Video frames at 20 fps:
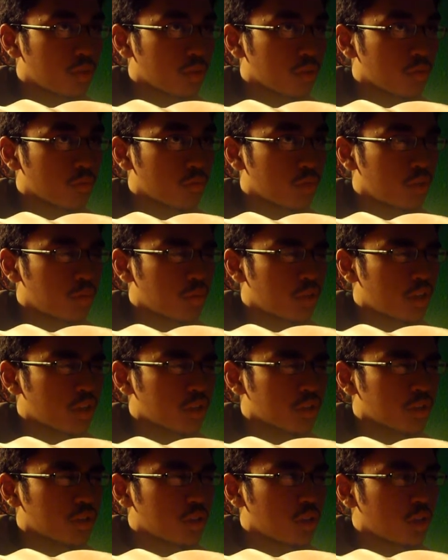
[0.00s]
Yeah, the rematch.
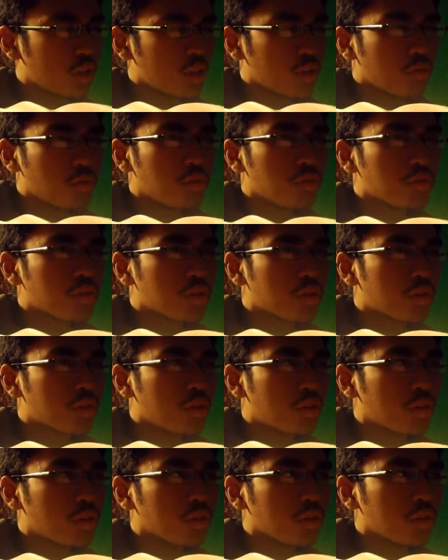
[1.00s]
What was it
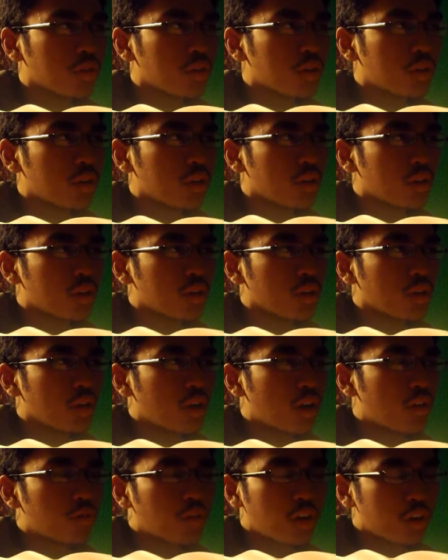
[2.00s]
called?
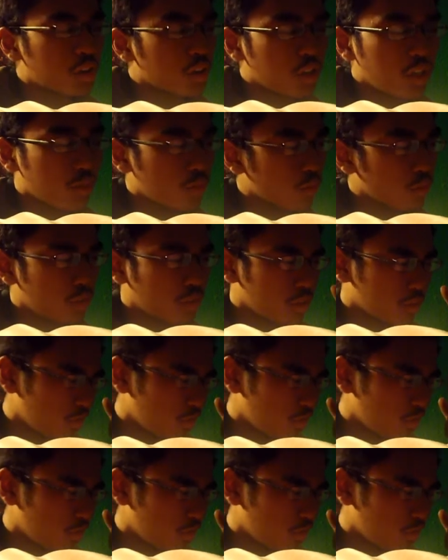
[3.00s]
I forgot the name of the,